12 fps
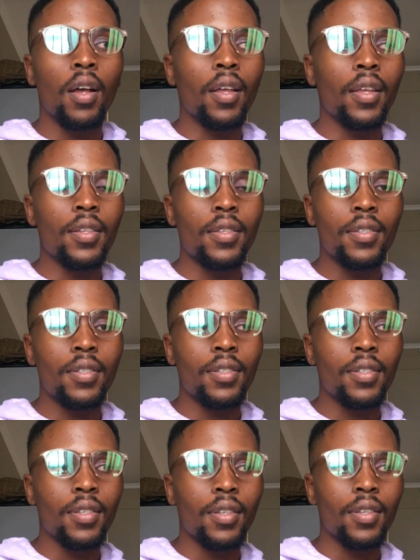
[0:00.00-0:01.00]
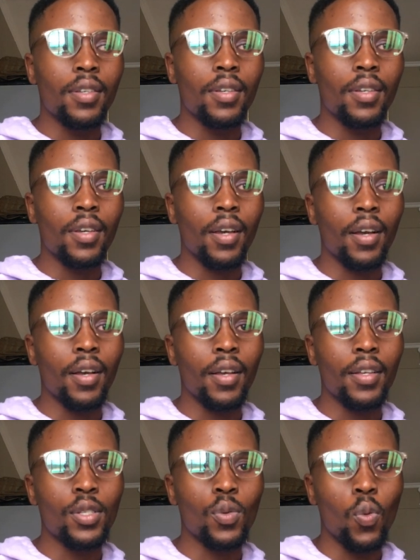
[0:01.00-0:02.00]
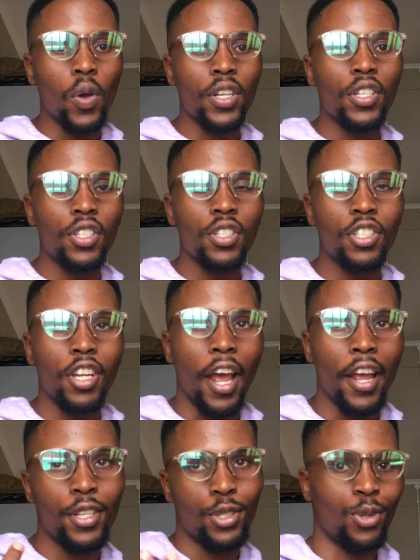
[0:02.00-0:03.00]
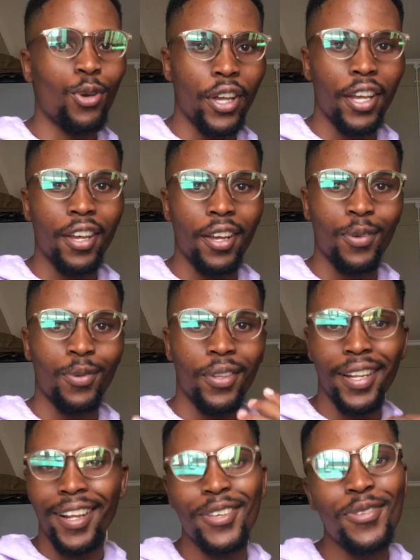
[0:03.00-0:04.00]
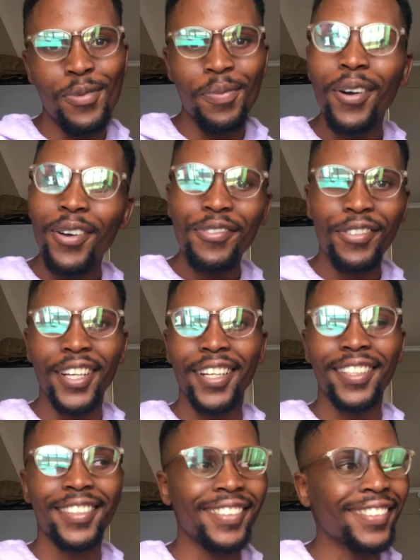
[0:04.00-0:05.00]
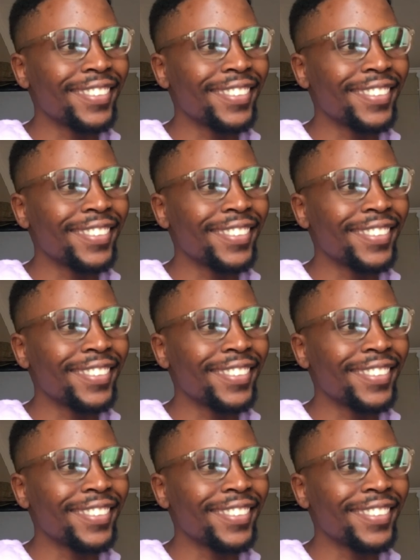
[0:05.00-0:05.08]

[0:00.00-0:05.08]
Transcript: Is when I saw her with her new boyfriend.